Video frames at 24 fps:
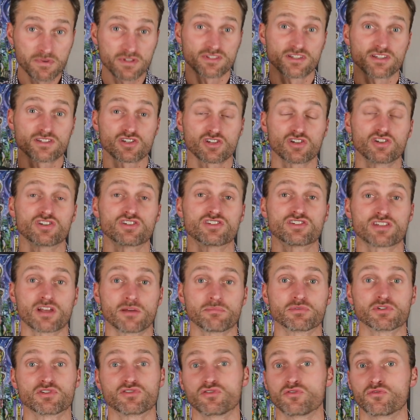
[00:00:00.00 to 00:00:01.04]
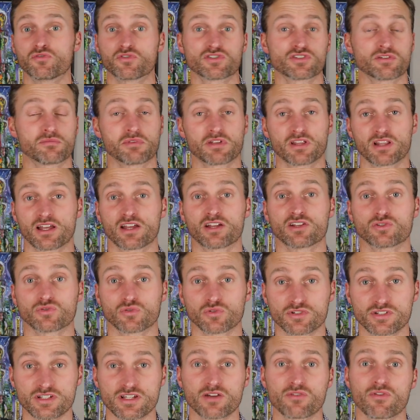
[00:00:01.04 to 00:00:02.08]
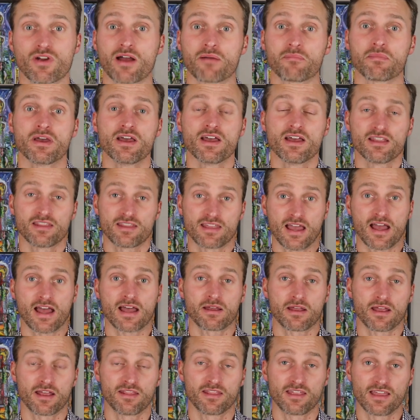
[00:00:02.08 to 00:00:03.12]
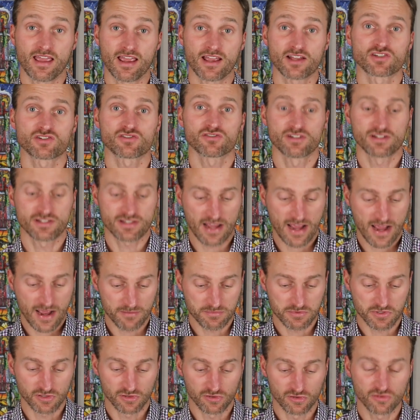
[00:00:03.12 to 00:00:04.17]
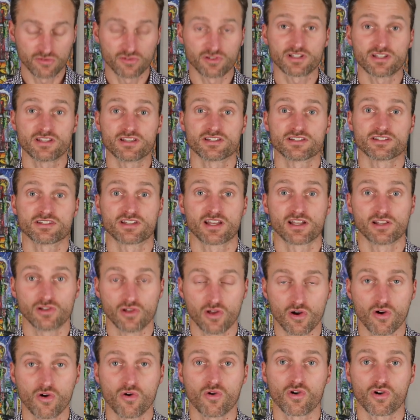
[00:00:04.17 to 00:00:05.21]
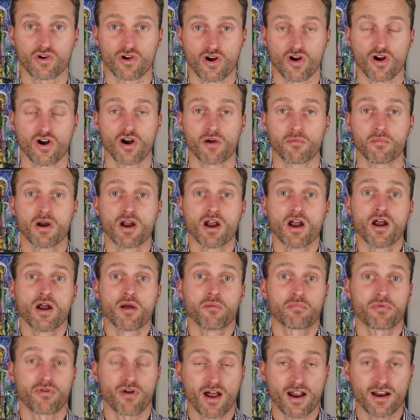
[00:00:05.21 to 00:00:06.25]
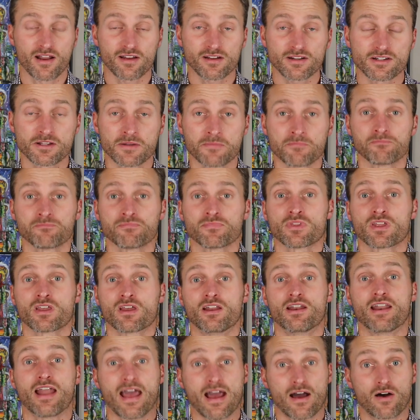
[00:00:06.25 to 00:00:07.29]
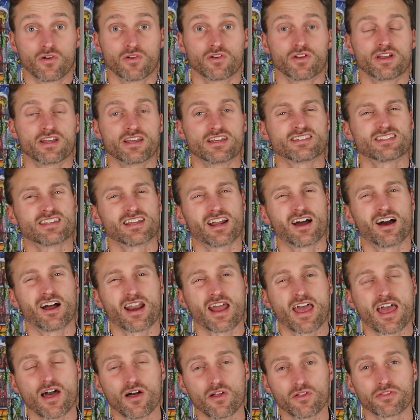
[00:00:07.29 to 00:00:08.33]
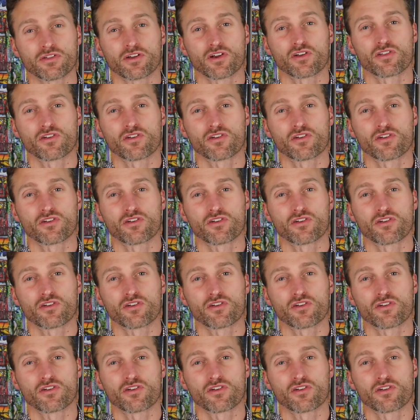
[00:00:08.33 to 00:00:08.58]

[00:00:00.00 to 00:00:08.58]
Is this a good substitute for something like a tortilla wrap? The answer is absolutely. This is a low carb product. Now, is it unhealthy?